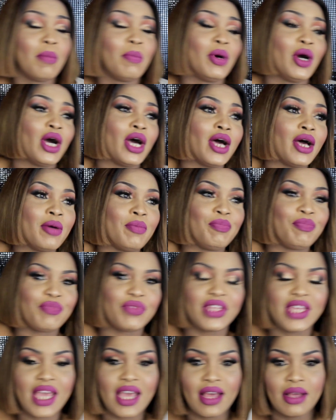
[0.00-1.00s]

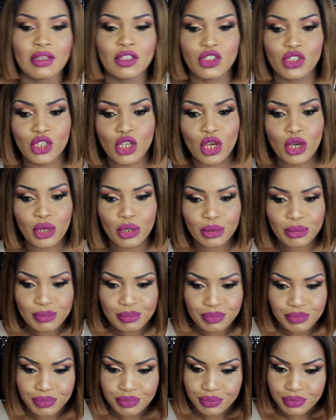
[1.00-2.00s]
But yeah,
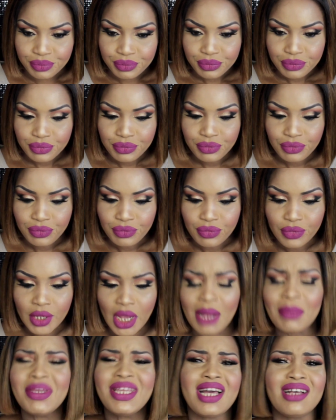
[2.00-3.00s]
so
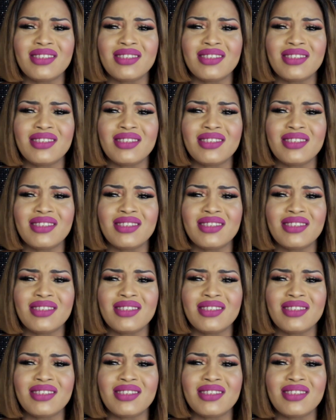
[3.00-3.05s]
I mean,